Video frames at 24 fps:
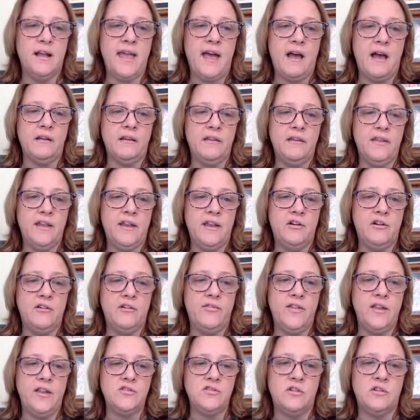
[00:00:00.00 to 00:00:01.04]
calculator
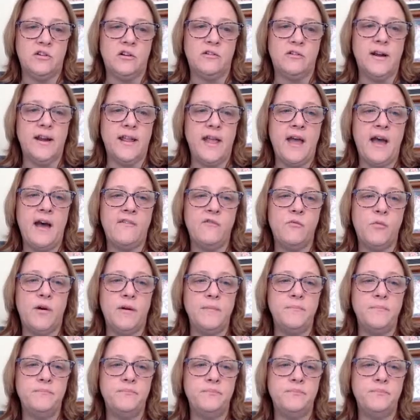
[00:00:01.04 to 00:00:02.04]
if they don't already have one.